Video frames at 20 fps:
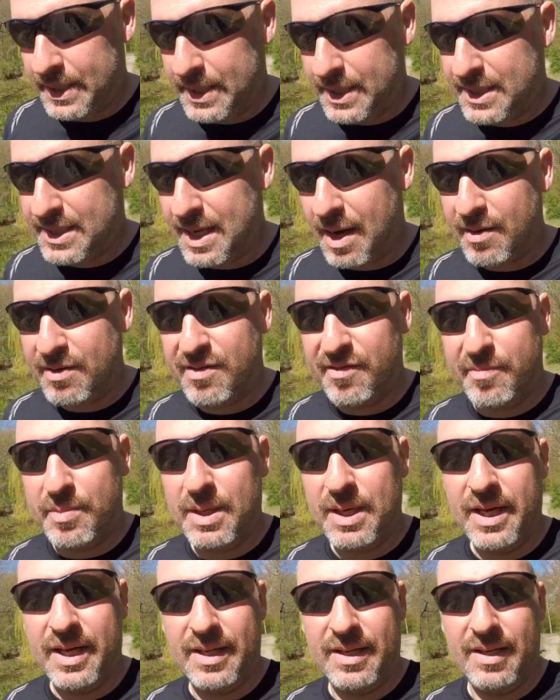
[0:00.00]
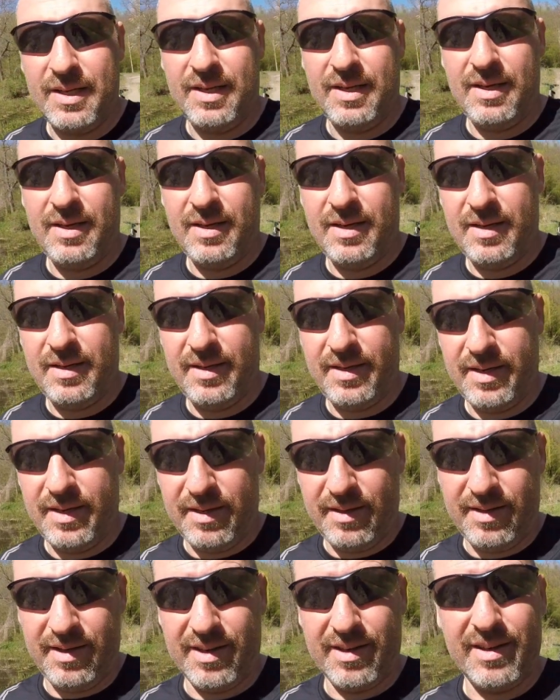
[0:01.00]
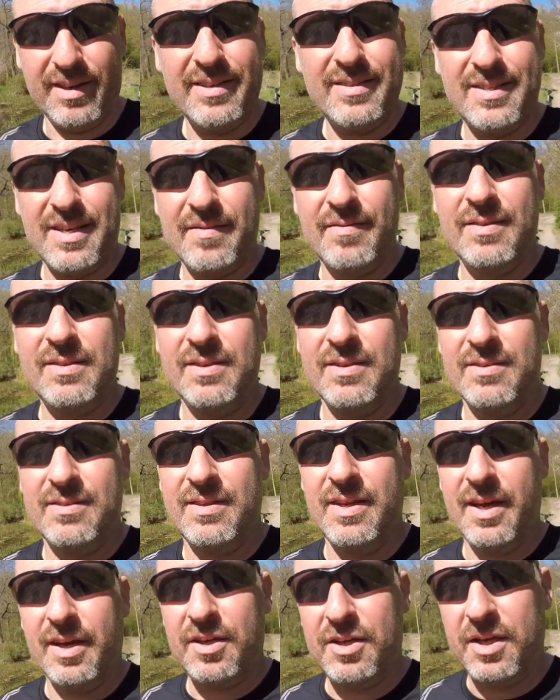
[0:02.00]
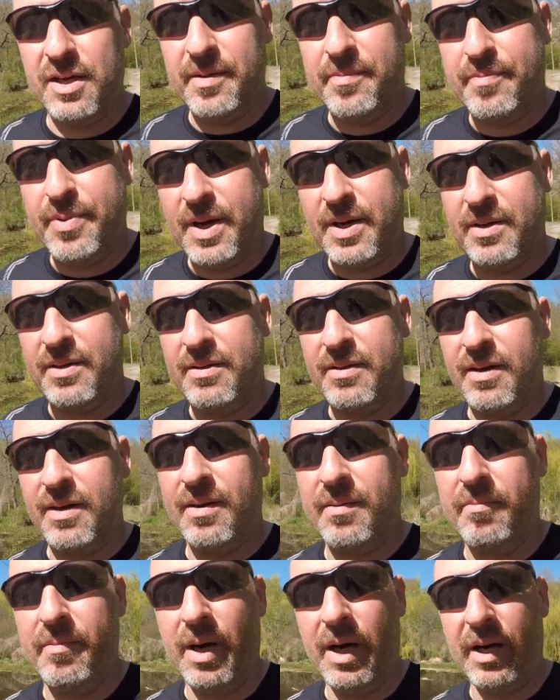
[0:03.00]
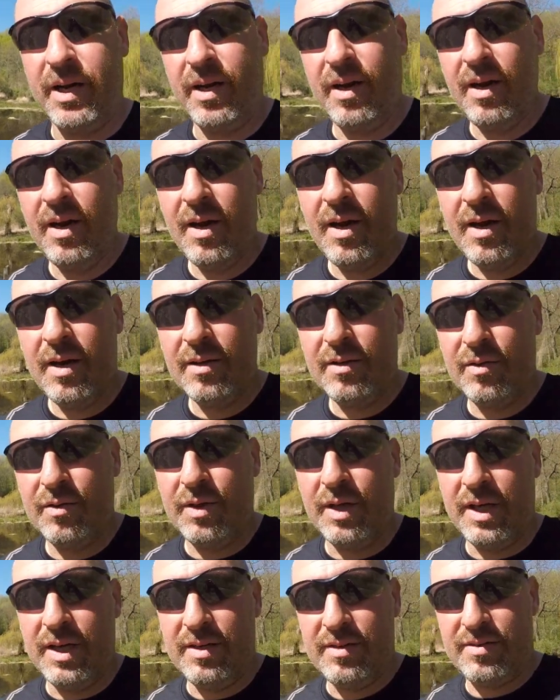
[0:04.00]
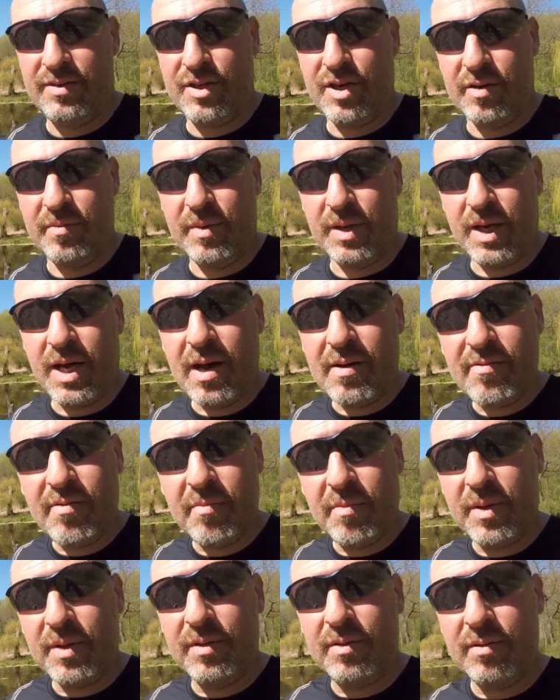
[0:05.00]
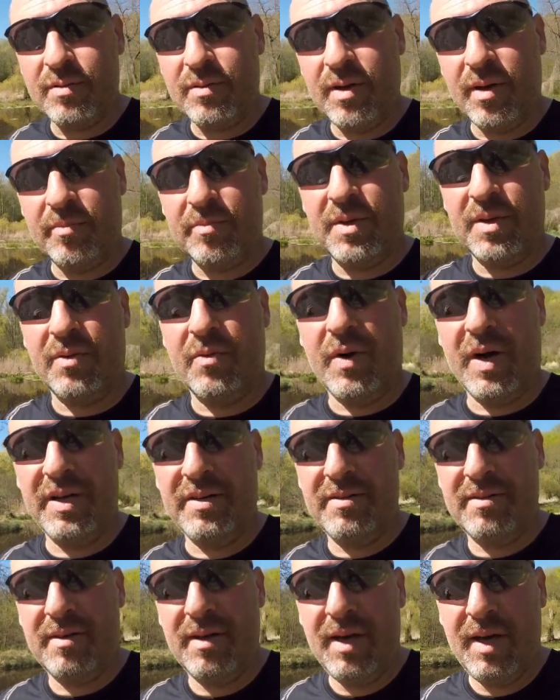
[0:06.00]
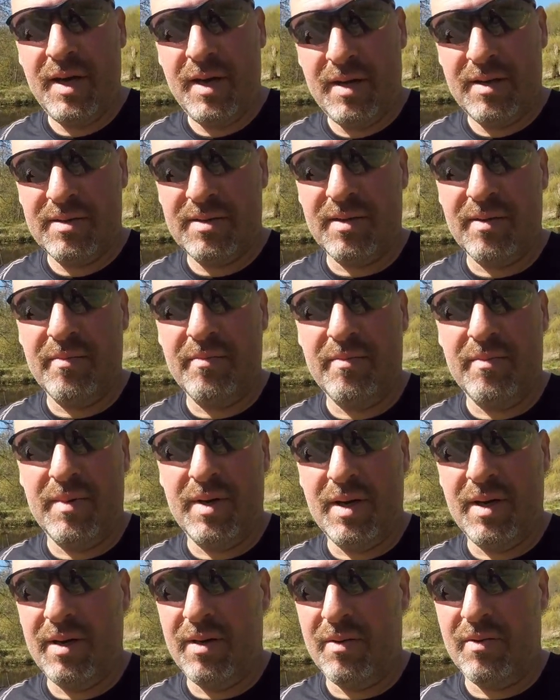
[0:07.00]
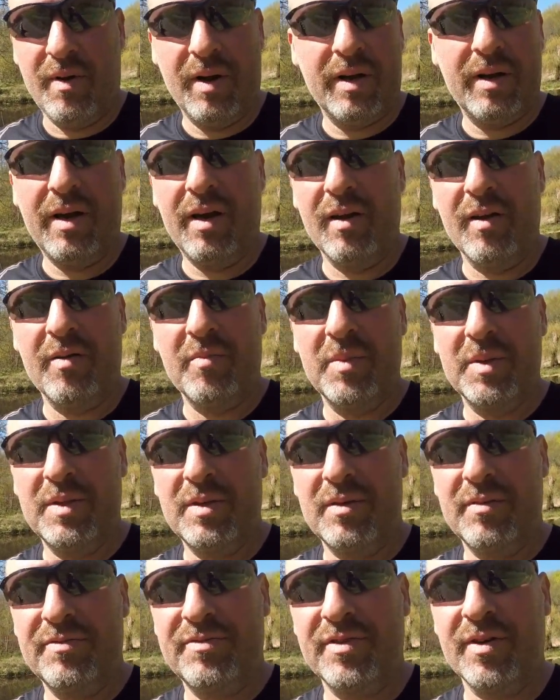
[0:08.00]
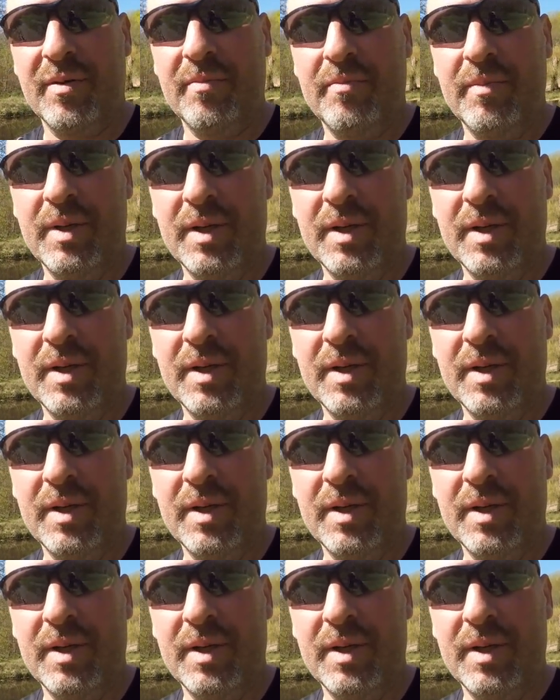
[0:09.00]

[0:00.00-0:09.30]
the south of Berlin, in the early 70s, they actually paid money to the East German government to dump their waste some 1 kilometer from